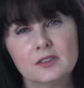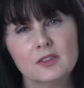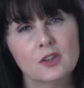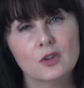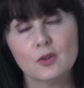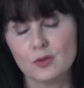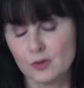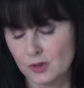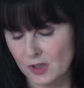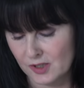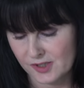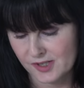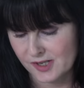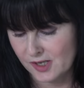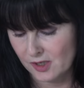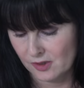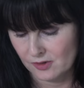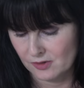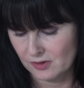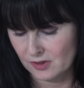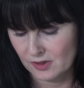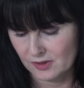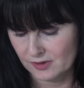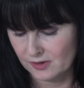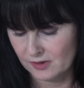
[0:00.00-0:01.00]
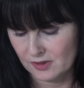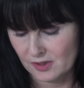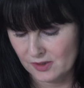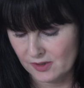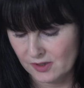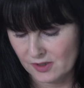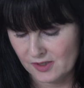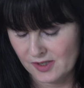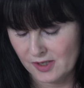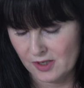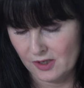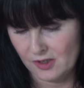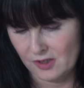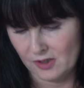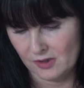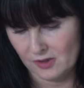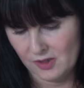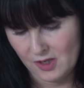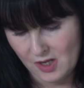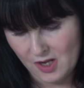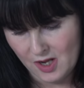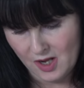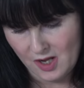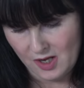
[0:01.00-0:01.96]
No, not here. Not here.